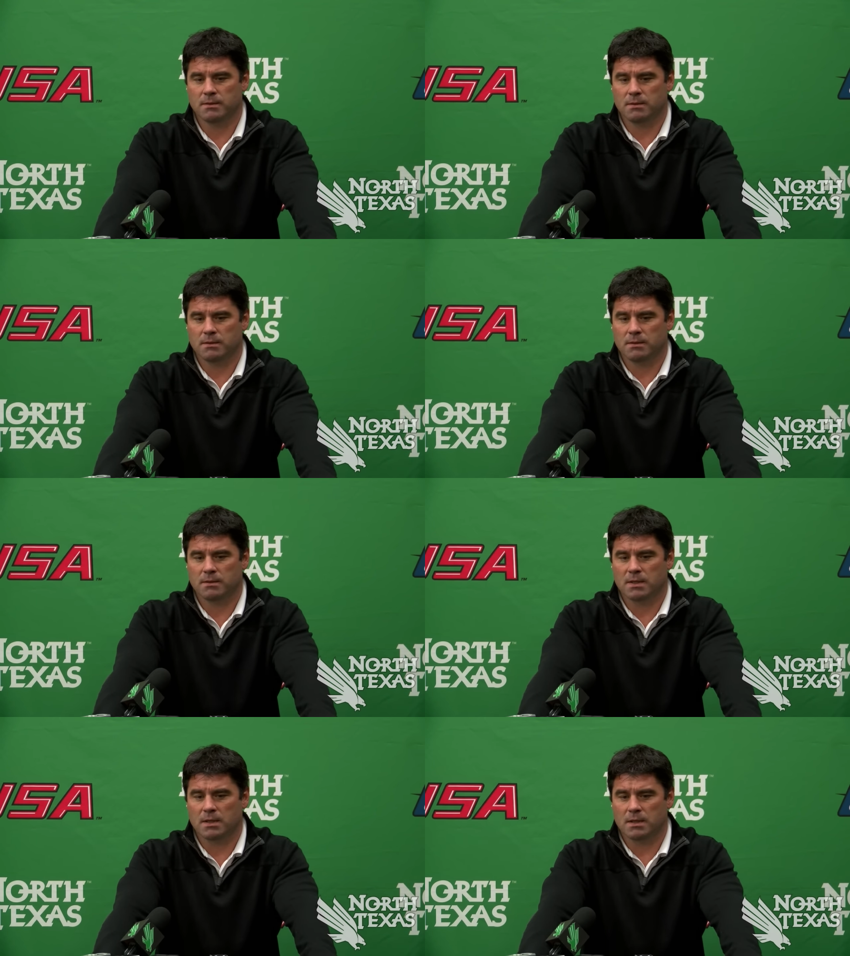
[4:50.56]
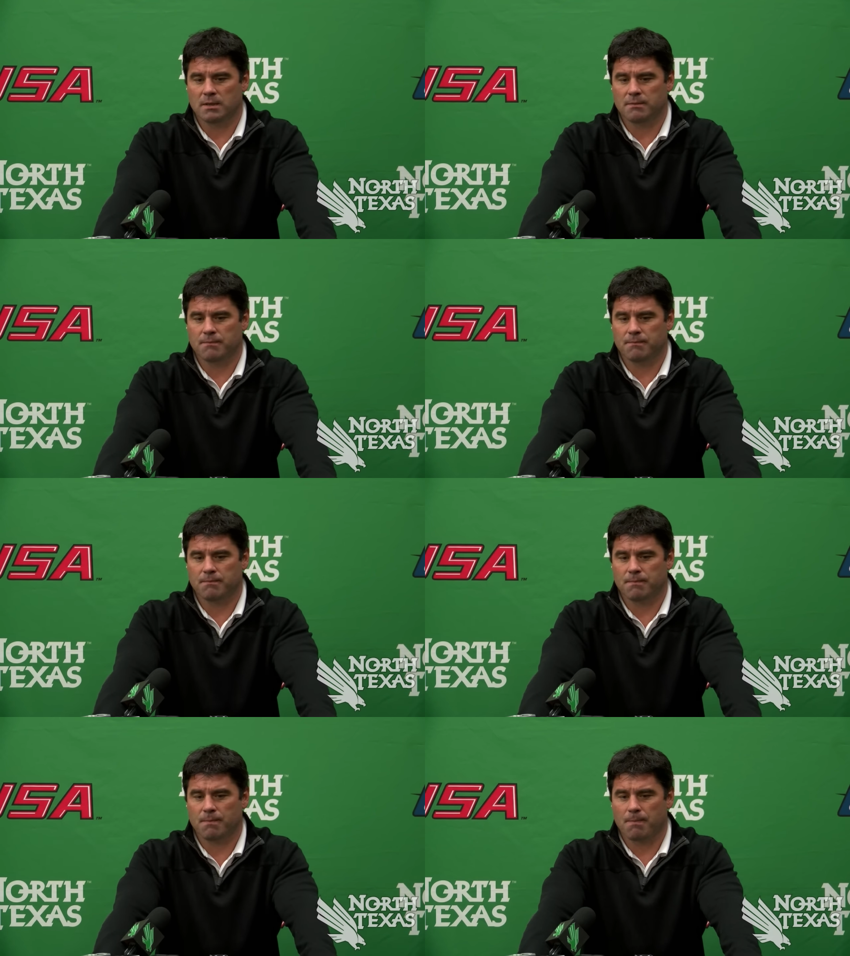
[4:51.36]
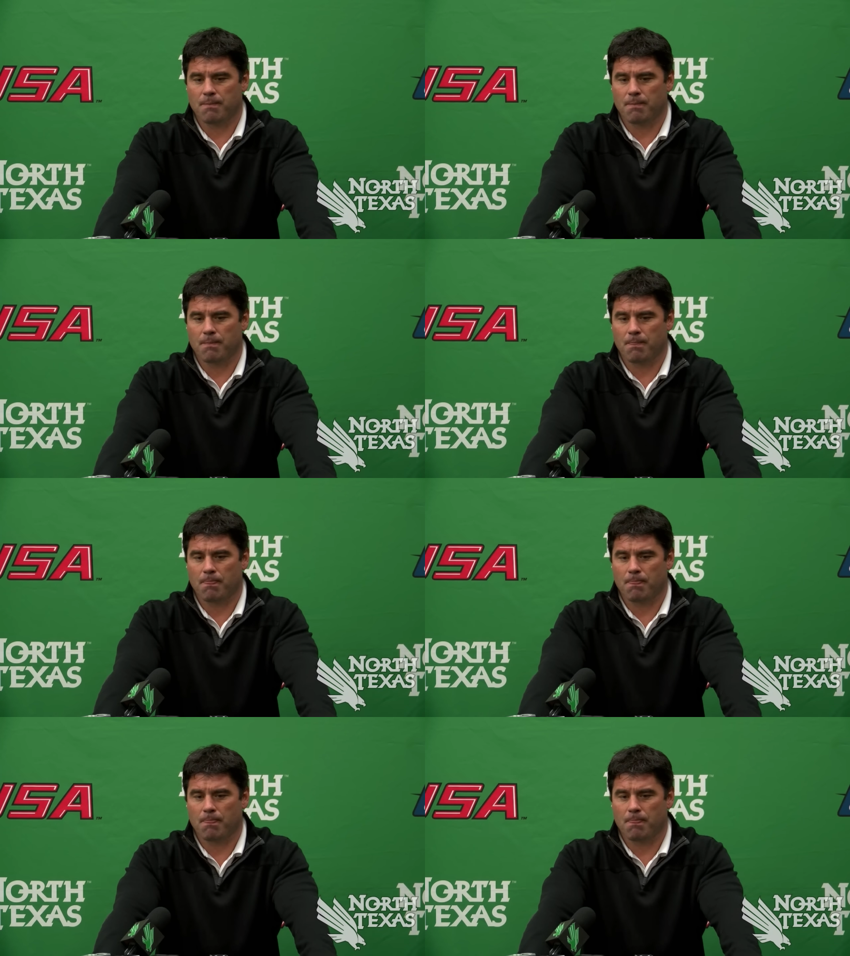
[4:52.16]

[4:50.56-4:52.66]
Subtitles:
No one is speaking in this clip.